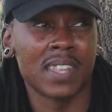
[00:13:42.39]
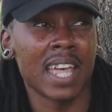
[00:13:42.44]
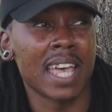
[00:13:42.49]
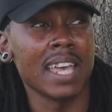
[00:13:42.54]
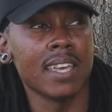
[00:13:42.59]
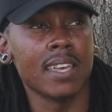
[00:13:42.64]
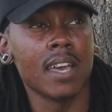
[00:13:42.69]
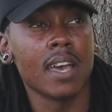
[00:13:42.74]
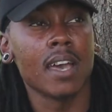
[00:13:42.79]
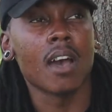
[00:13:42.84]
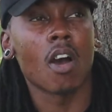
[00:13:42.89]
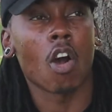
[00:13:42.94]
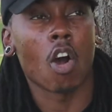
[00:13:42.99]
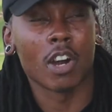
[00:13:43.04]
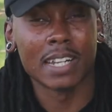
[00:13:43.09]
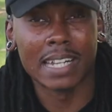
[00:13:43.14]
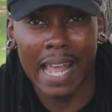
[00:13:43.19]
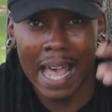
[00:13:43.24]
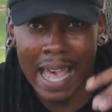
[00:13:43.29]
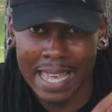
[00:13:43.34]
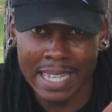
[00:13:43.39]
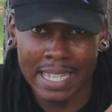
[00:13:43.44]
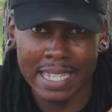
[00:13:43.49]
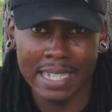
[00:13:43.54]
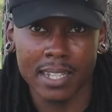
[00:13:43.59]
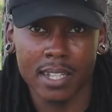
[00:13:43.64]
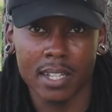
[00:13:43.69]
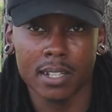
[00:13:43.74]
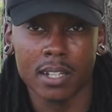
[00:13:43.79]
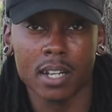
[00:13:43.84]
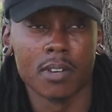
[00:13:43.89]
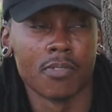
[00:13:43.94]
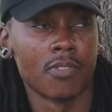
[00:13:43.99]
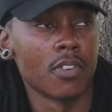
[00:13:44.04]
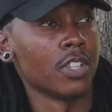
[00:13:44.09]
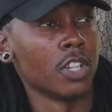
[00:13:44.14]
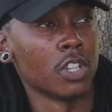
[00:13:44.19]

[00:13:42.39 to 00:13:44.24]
They are not eating enough.